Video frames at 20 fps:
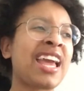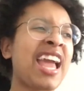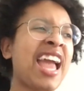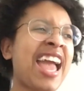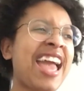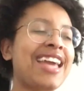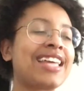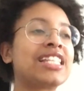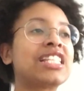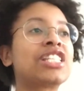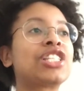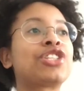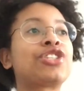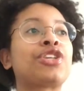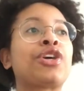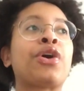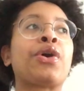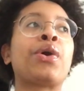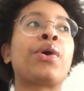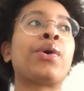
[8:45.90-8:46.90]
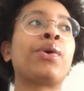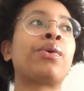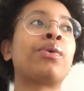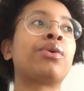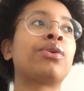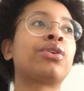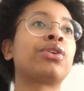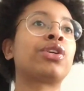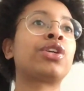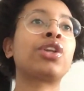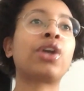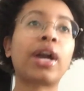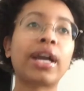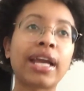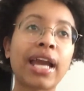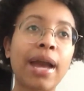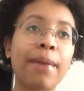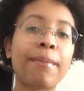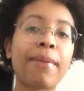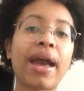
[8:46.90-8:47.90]
And so, I
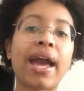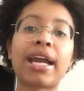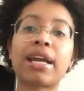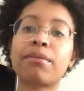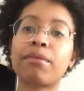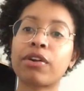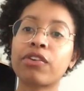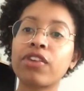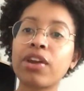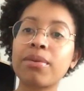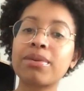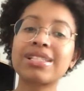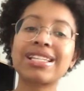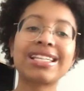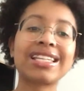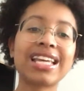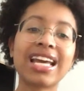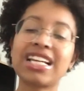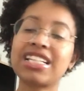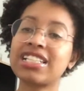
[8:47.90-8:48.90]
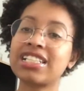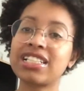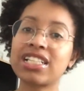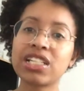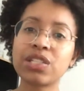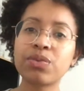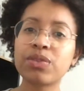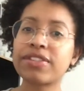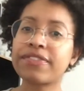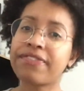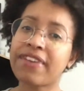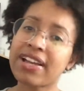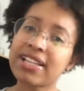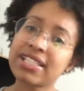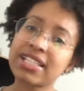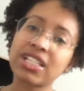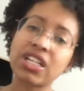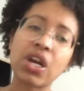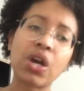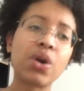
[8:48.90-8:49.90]
got back and my grandma was like, yeah, she just was
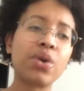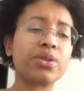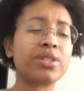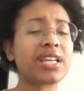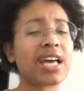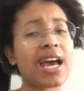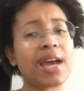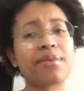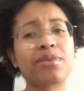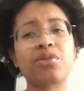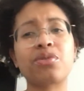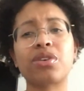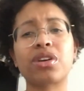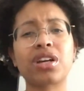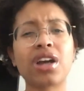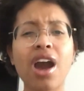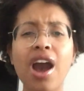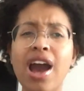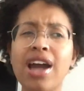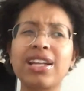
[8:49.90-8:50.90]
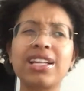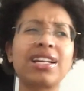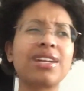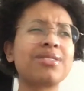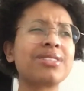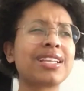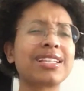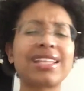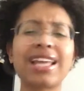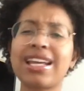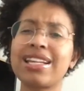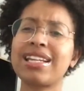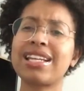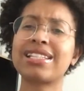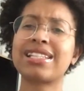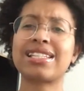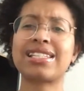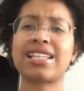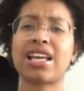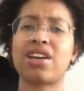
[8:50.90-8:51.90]
fussing the whole time you were gone. And I was like, that
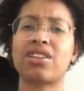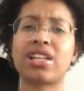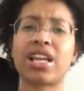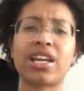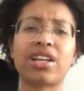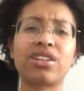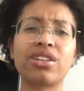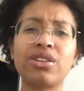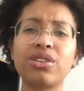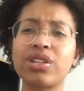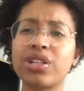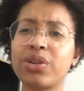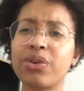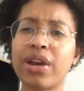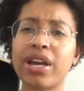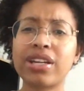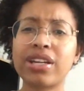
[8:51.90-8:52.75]
doesn't sound like Lulu at